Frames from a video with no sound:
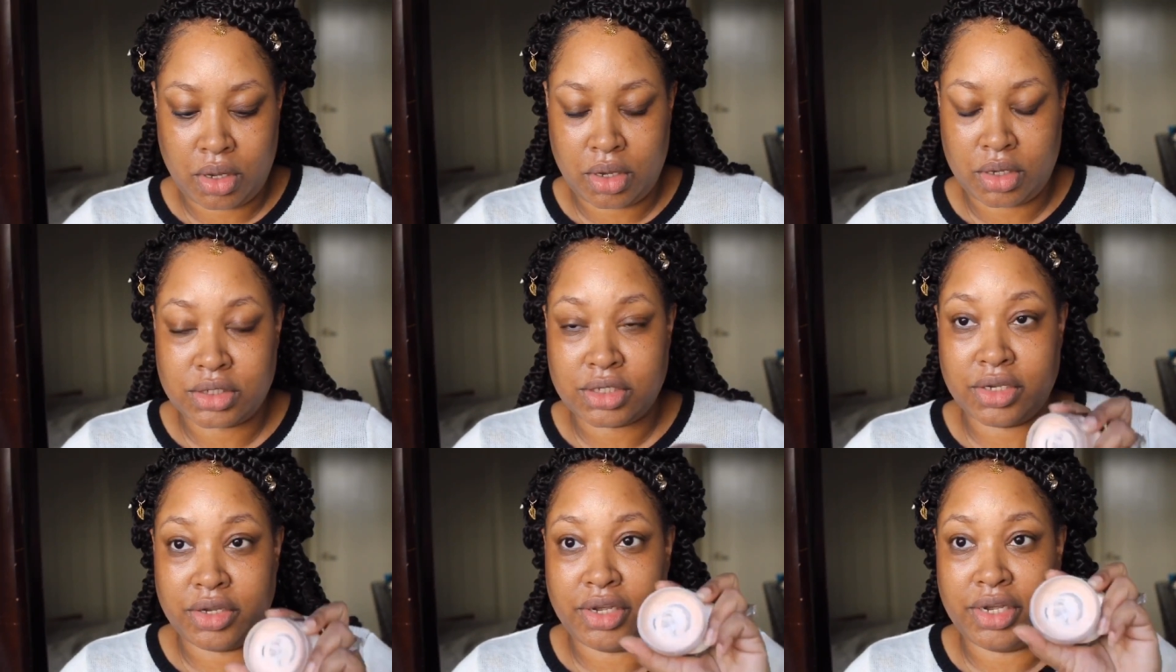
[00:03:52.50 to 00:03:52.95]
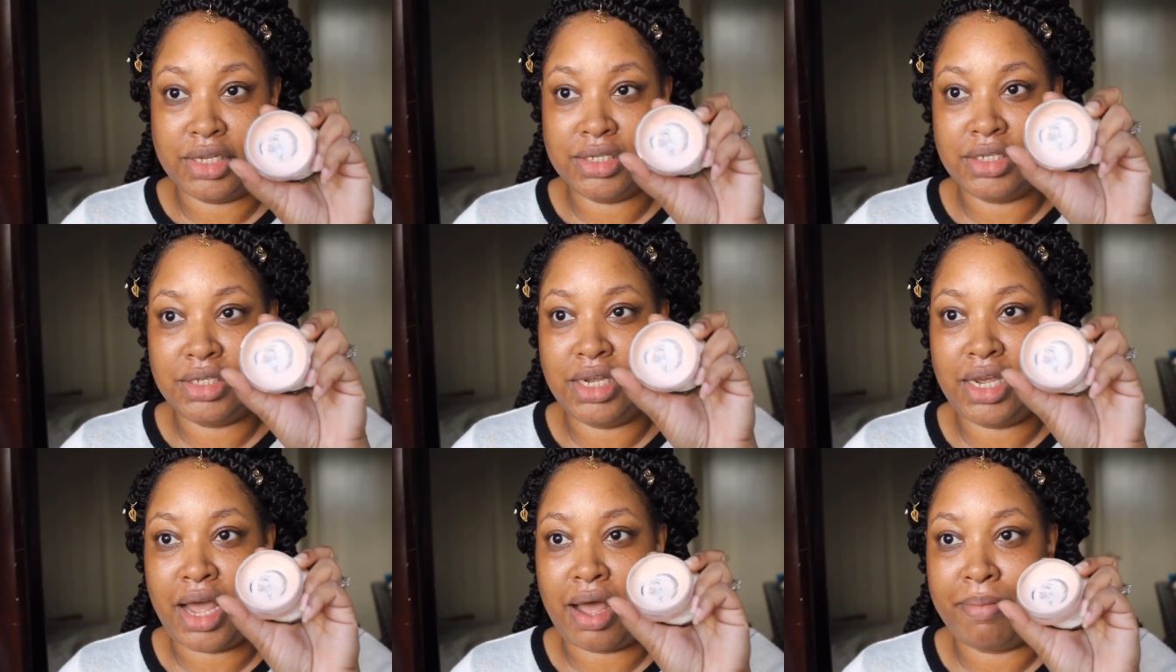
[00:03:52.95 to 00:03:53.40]
So you can
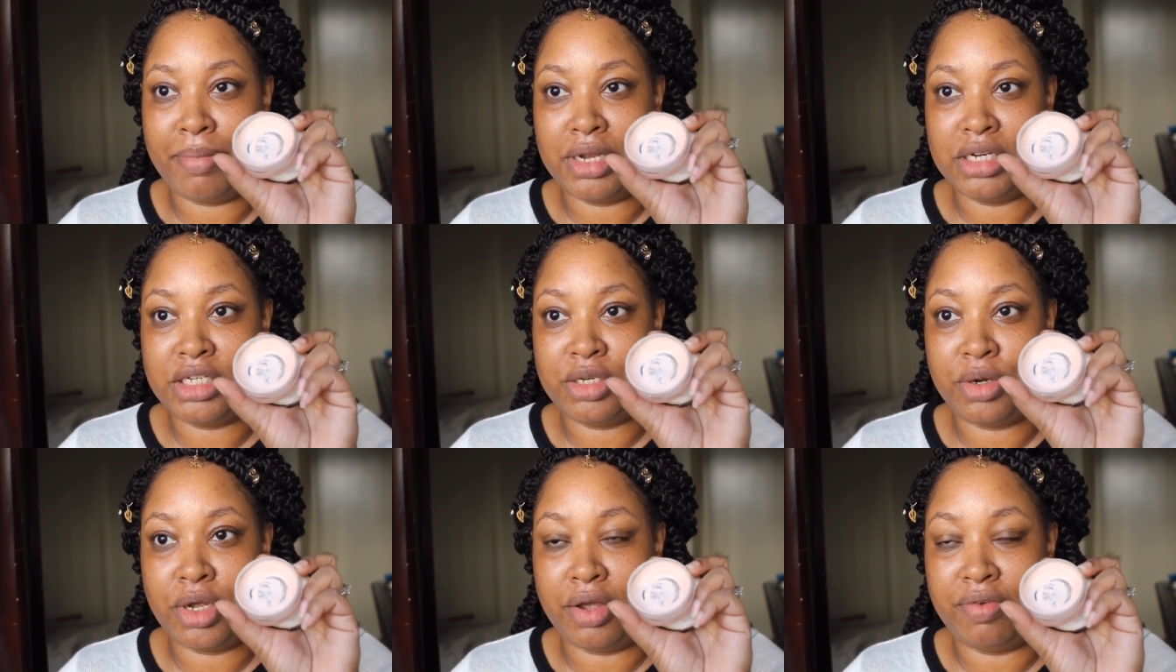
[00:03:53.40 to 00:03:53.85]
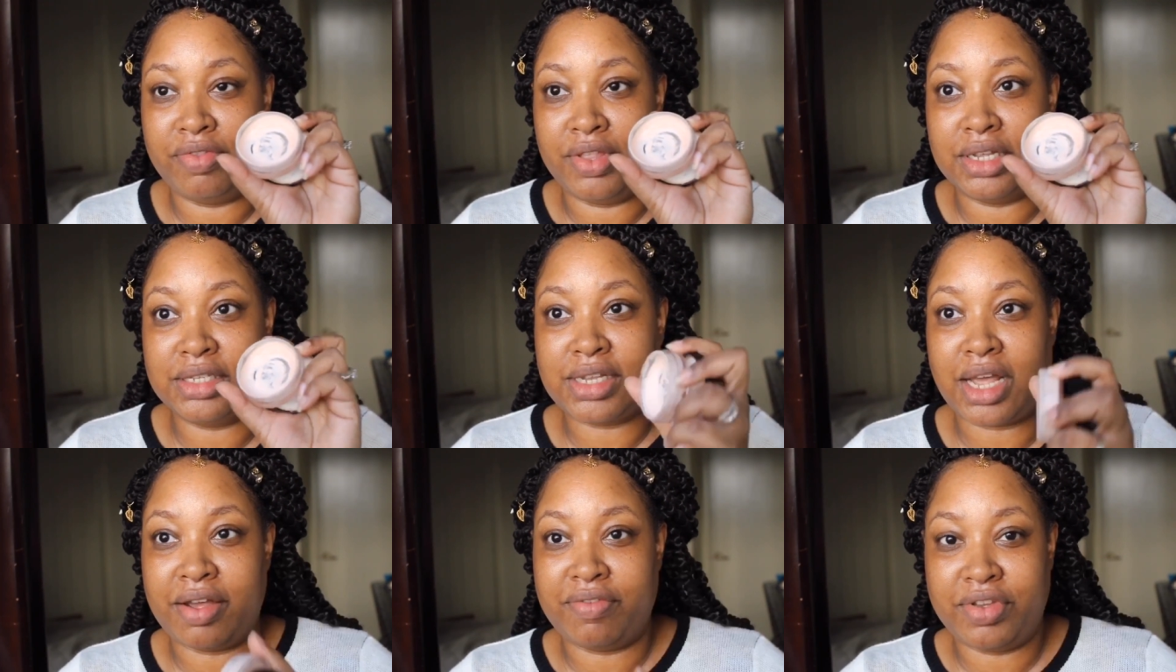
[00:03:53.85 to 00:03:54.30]
see how much of
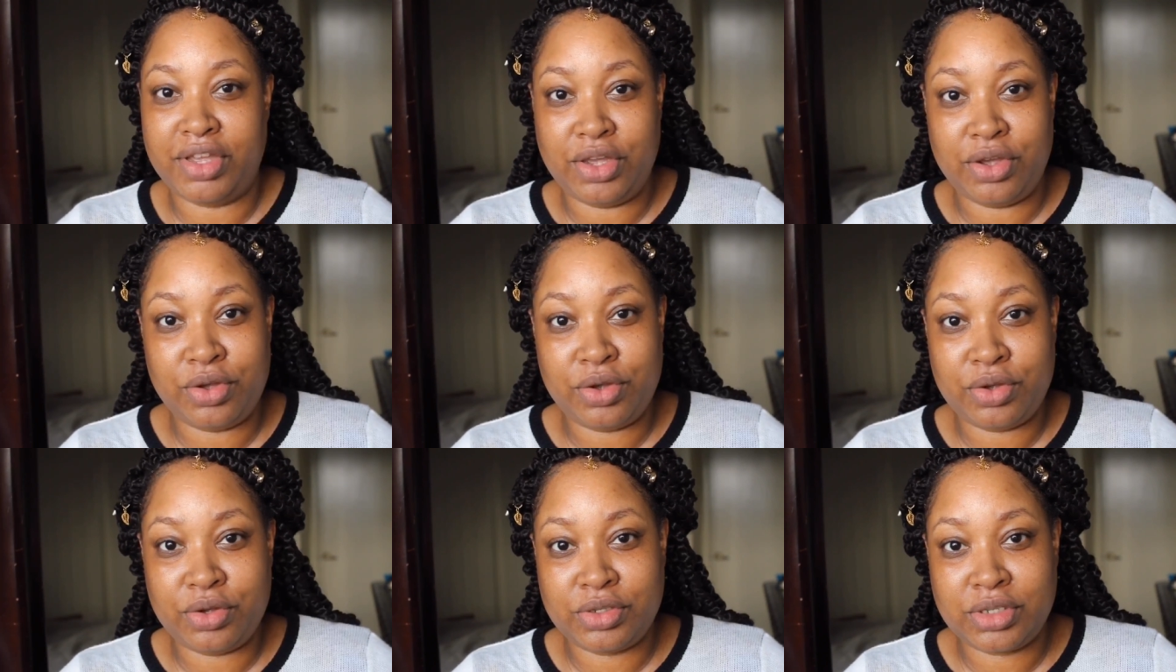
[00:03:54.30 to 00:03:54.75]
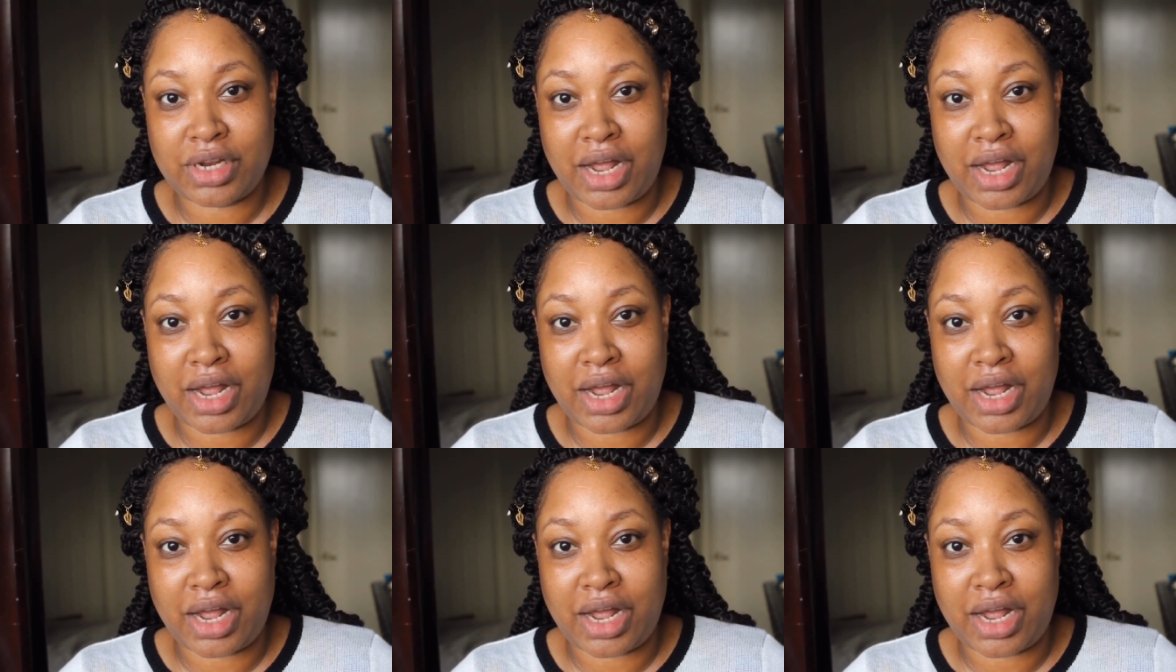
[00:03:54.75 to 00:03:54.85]
this I've used.